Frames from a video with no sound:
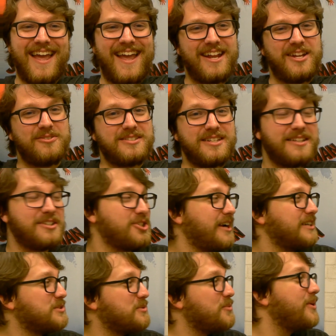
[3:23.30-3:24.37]
and you see the
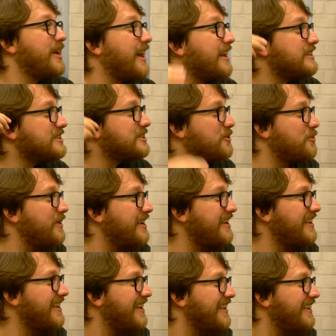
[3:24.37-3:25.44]
giant squid. We got a
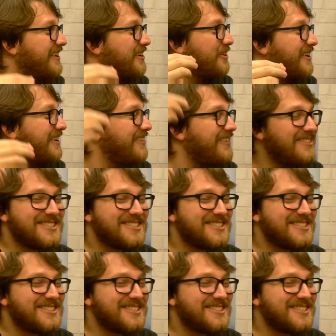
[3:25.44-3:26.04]
squid in here, dude.